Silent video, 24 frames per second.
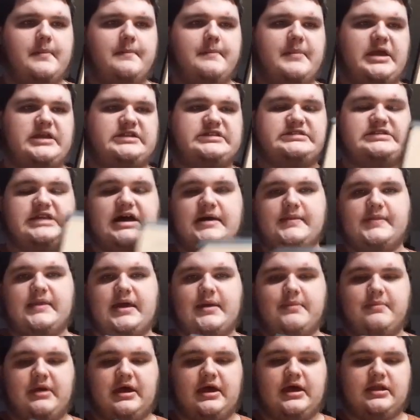It's not
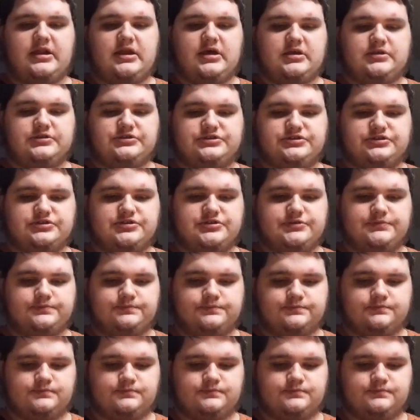that bad, honestly.